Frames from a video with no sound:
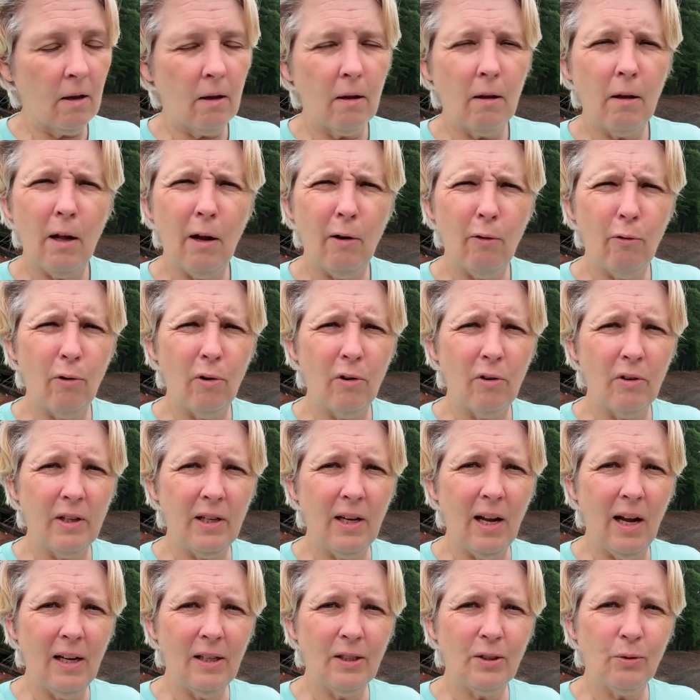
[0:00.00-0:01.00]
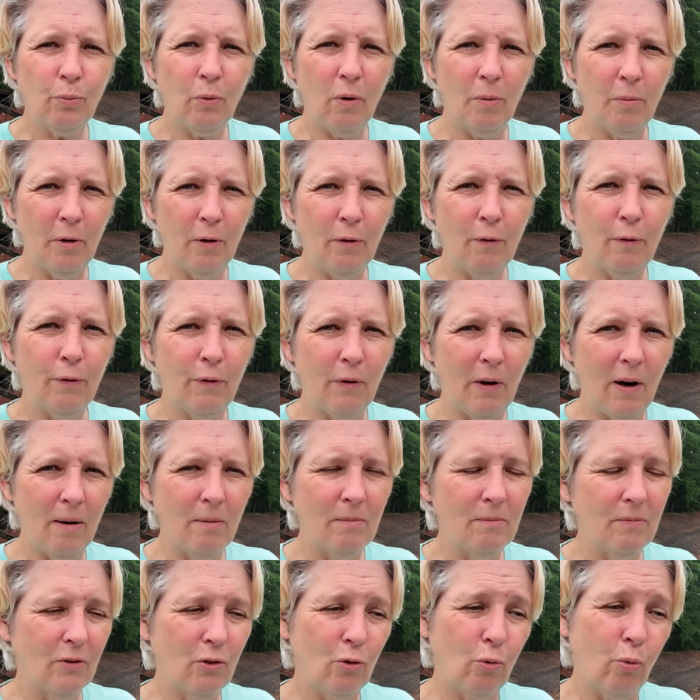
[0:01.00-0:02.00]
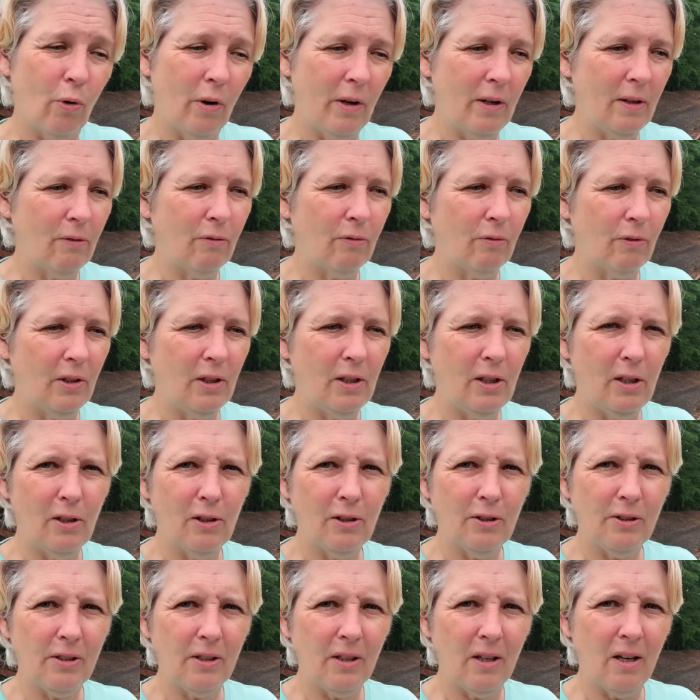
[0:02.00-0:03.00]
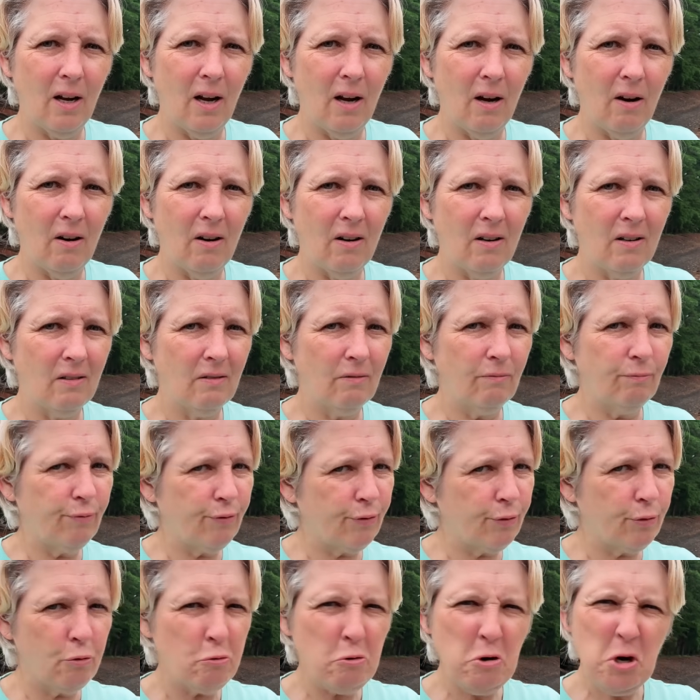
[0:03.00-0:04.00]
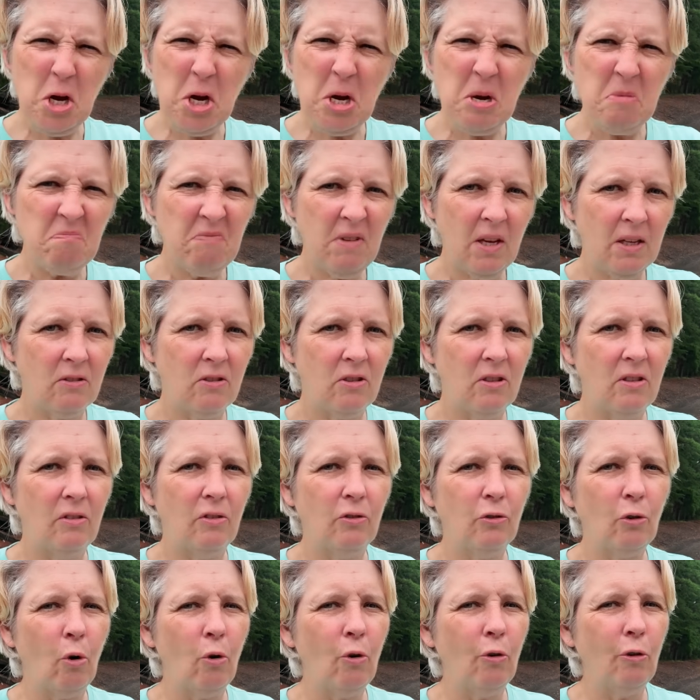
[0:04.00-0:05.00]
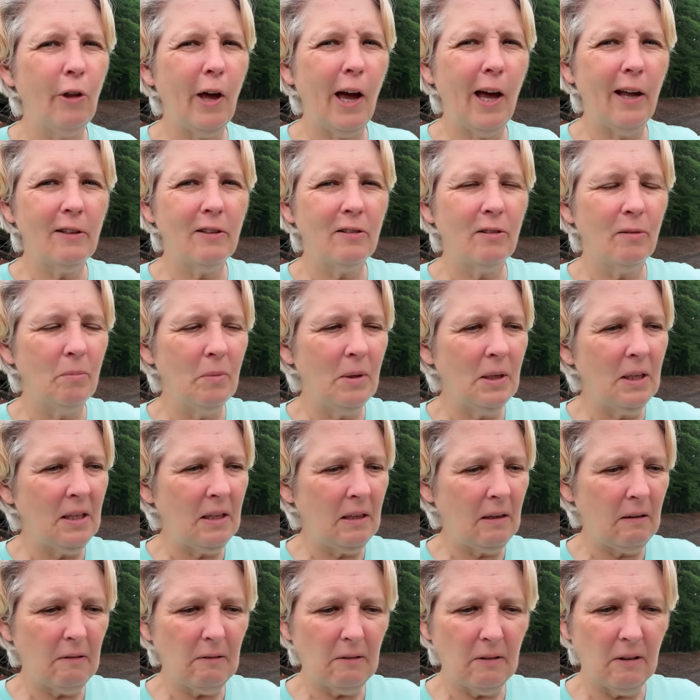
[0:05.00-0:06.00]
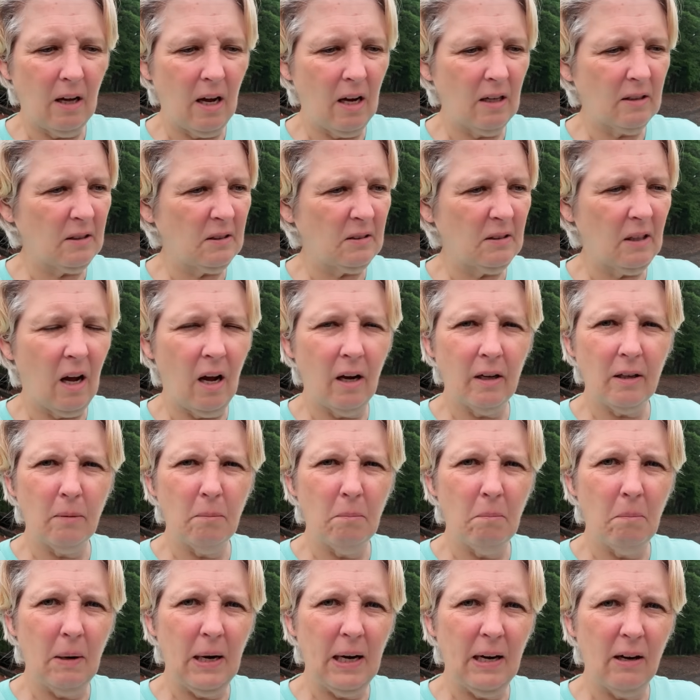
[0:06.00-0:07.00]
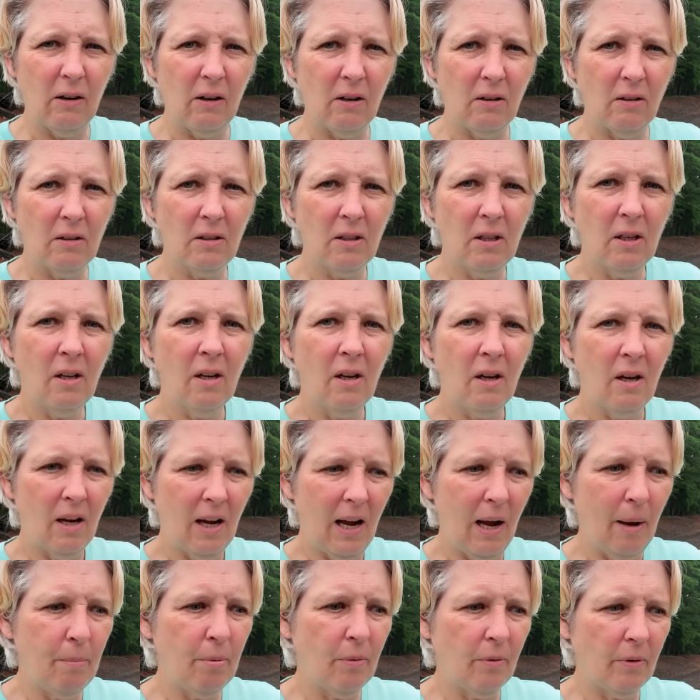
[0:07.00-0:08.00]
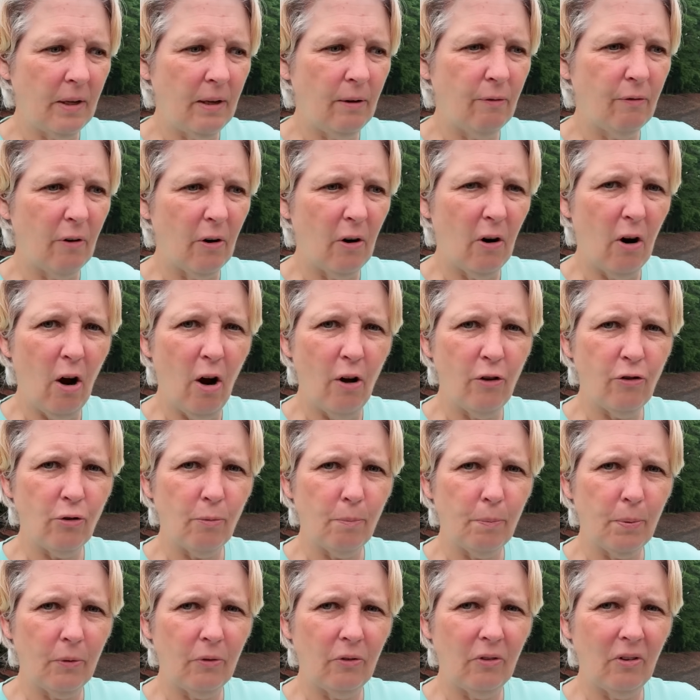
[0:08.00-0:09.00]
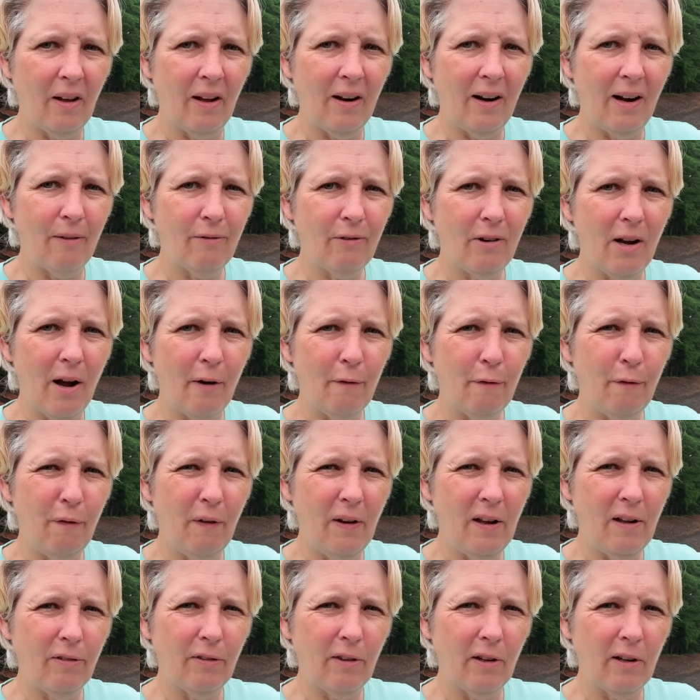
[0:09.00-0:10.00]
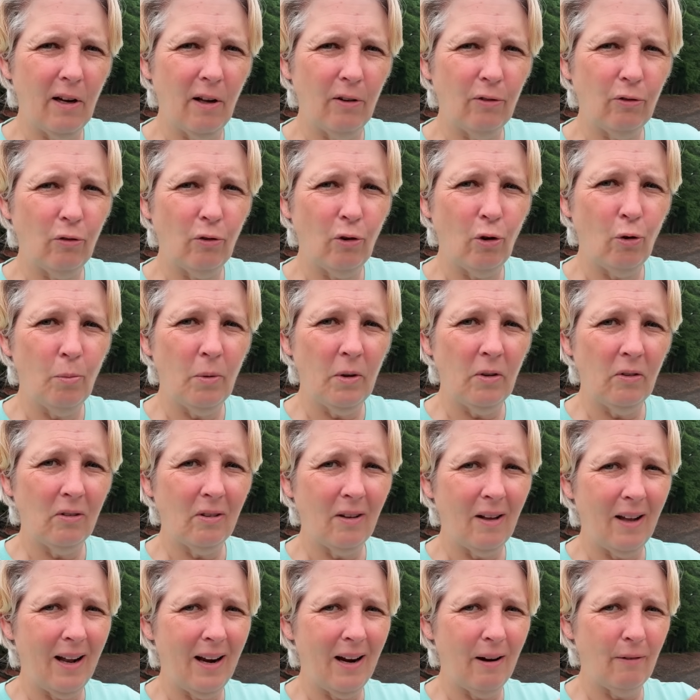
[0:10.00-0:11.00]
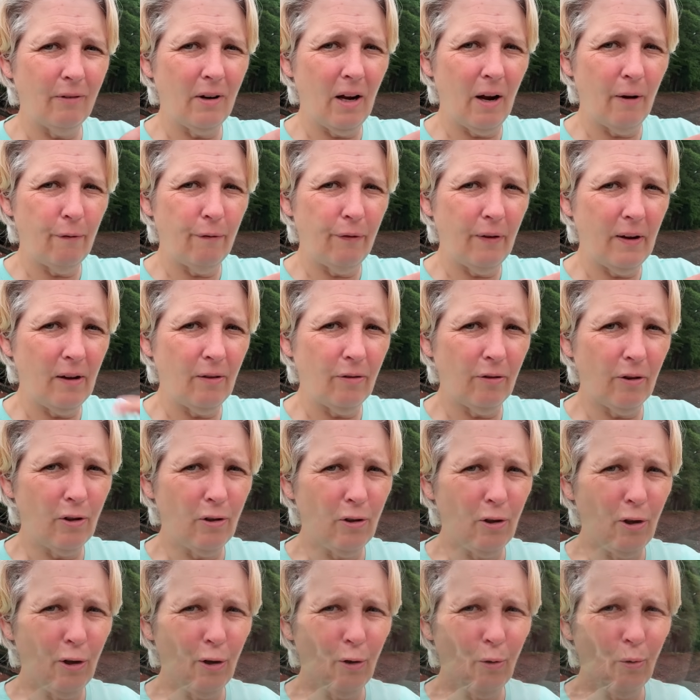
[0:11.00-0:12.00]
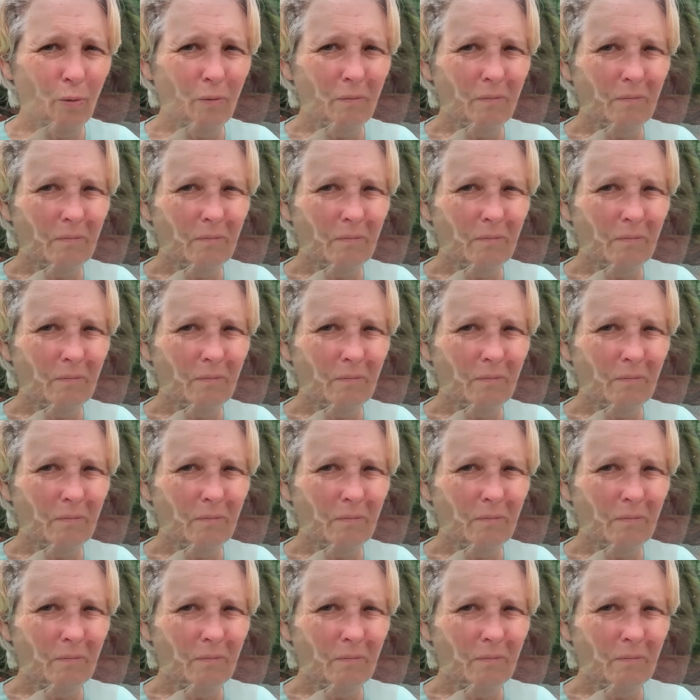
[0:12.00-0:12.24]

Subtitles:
That really nice woman from 23 years ago, she sold that to me, lock, stock, and barrel. I believe it 100%. I've got faith in us humans, and I've got faith in you.